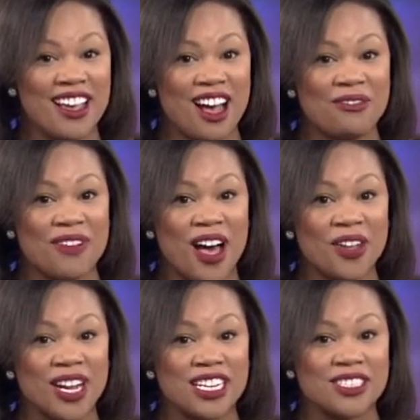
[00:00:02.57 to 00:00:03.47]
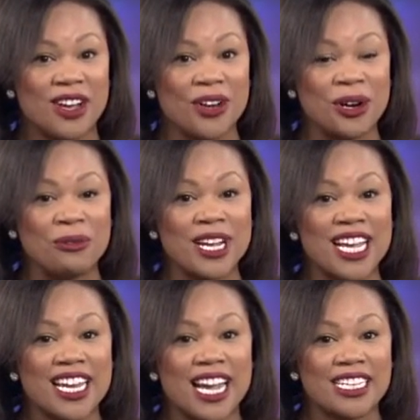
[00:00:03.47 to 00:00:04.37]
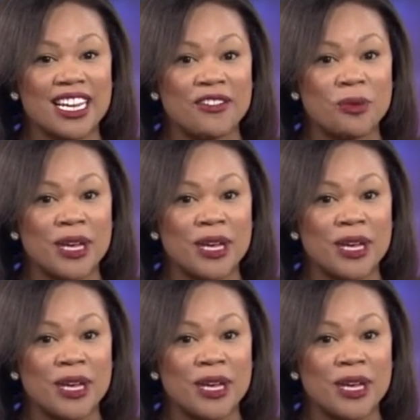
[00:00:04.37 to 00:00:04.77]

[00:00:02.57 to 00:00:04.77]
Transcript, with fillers: A father and his daughter are reconnected after